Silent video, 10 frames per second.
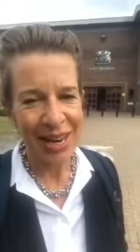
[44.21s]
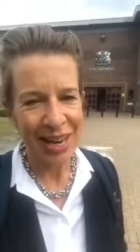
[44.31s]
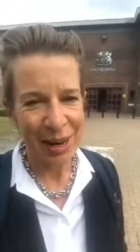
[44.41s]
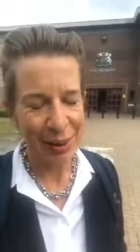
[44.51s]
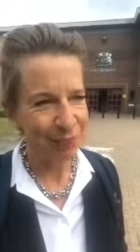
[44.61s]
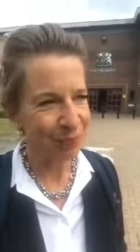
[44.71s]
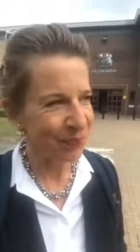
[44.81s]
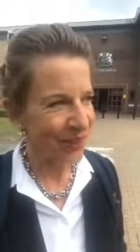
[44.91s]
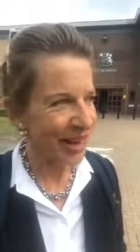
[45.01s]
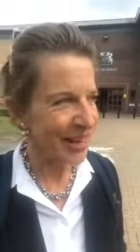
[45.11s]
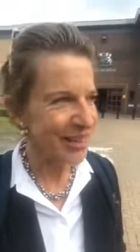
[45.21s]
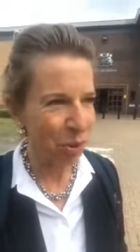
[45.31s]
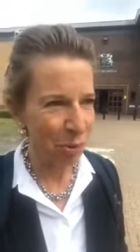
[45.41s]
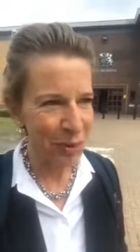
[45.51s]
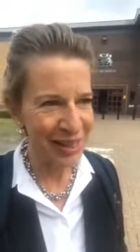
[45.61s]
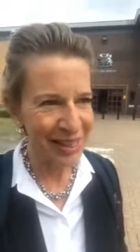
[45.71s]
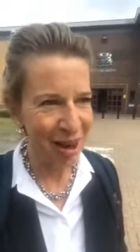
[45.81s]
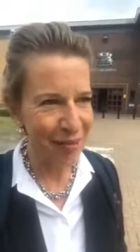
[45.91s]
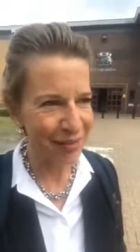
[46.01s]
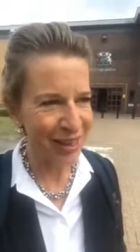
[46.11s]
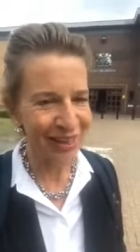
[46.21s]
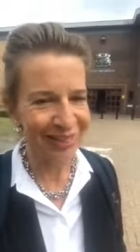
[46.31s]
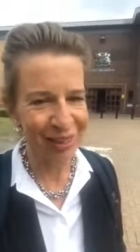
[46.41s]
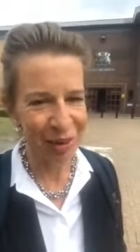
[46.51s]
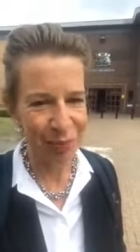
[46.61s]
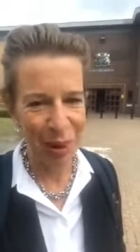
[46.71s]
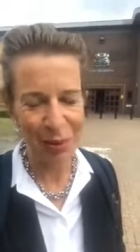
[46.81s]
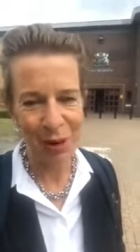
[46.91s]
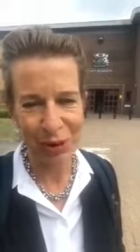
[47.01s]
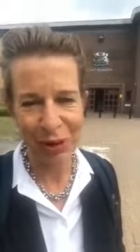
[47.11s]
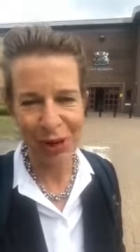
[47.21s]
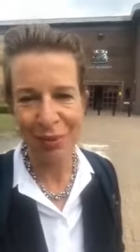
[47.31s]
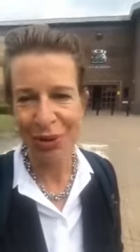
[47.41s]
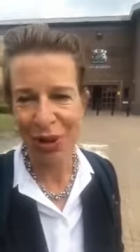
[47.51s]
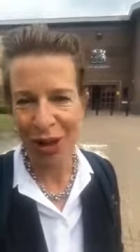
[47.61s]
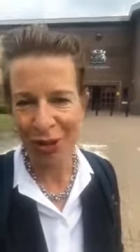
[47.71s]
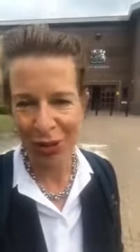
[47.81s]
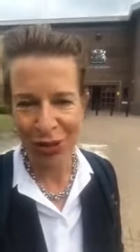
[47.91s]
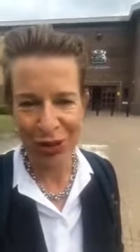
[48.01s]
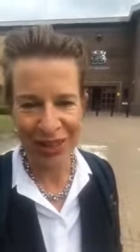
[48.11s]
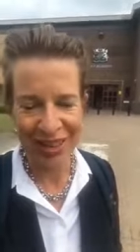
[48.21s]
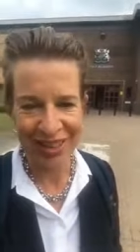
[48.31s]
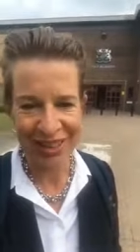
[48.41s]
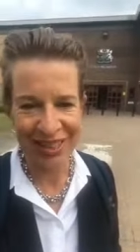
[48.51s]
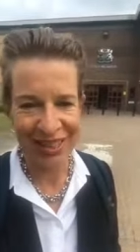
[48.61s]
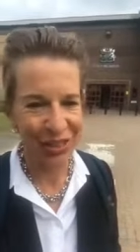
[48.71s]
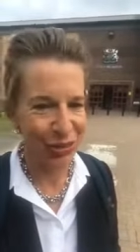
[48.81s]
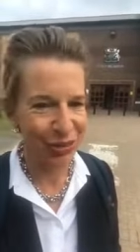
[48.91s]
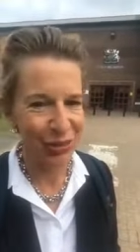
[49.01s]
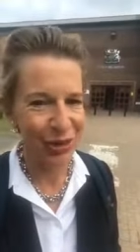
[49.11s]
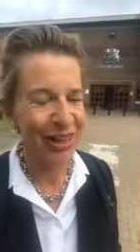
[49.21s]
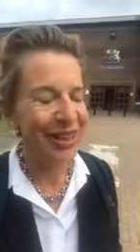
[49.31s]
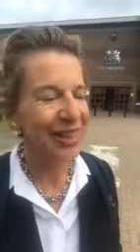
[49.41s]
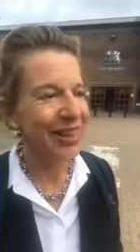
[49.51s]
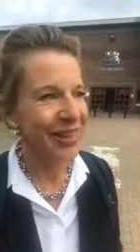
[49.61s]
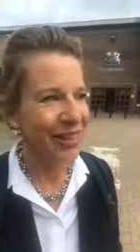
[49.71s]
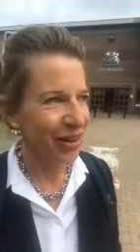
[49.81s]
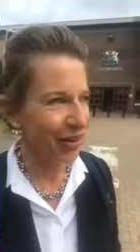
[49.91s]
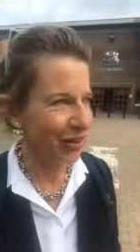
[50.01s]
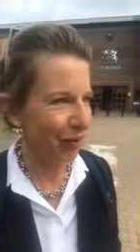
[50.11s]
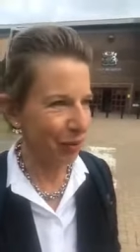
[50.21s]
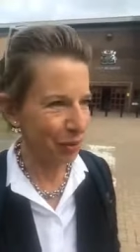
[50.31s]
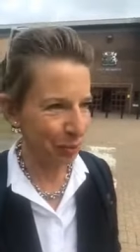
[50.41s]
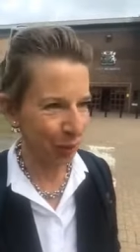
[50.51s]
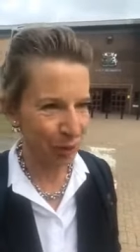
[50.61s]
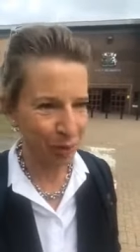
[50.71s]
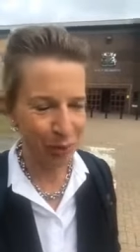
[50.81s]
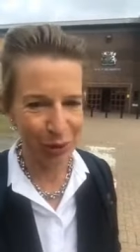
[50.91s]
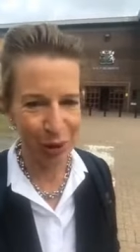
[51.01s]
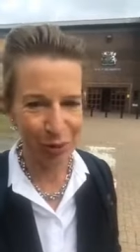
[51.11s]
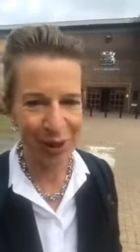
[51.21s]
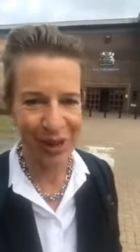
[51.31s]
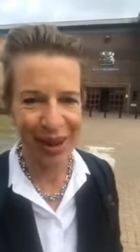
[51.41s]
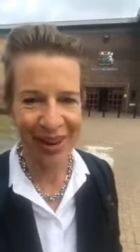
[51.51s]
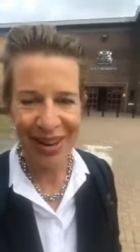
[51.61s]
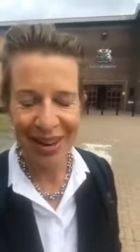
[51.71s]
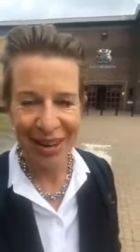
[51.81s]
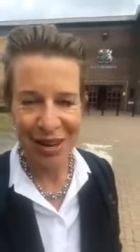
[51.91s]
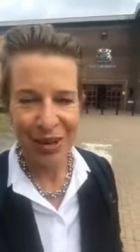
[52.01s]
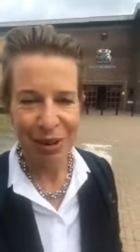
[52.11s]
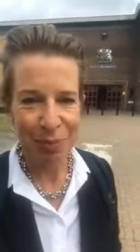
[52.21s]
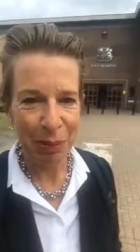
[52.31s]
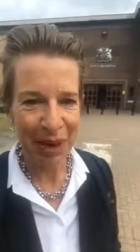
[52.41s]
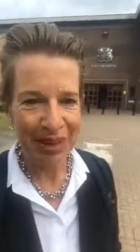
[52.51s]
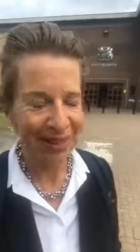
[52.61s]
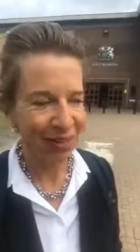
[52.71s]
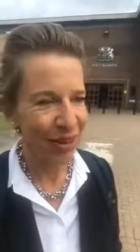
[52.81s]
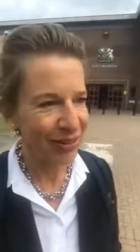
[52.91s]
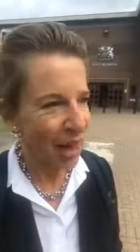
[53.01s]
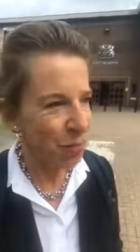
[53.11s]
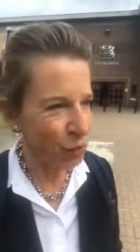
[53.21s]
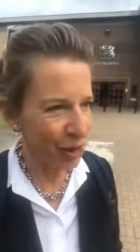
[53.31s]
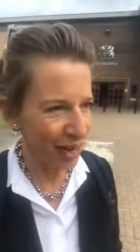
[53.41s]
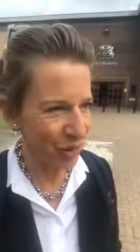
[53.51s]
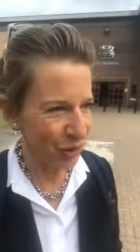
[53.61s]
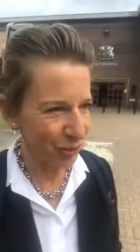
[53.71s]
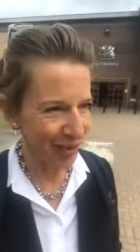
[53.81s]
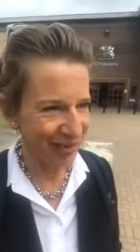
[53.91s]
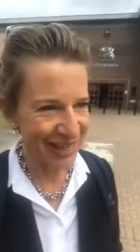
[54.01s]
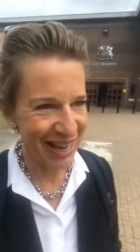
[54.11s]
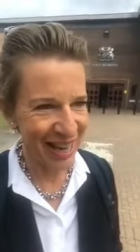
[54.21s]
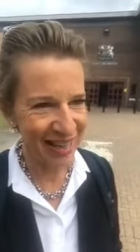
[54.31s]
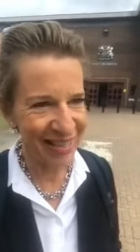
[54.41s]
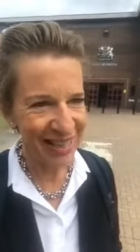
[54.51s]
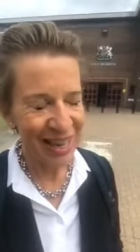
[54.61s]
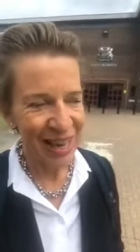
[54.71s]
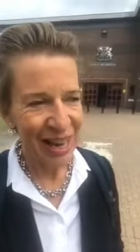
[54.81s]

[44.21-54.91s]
Um, and I did promise the governor of Belmarsh that I would try not to darken his door. I did ask if it was possible that Tommy and I could be placed in the same wing should we return.